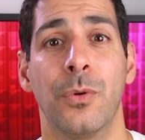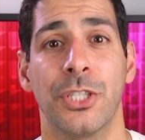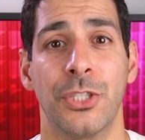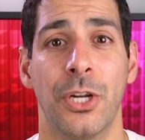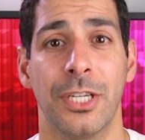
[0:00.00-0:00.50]
I want
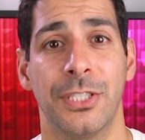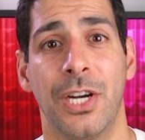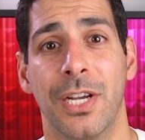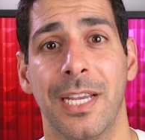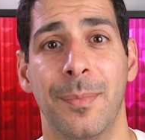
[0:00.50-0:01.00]
to start out
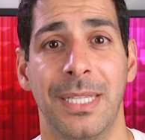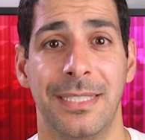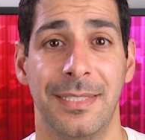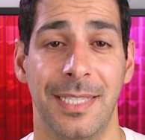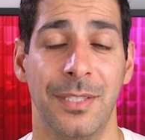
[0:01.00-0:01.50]
talking about
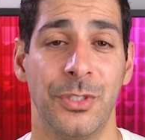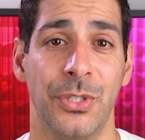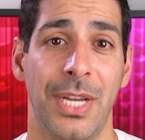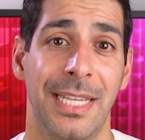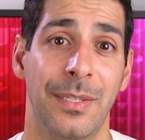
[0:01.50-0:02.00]
the
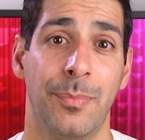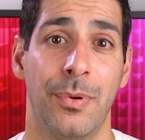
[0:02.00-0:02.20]
sensor and the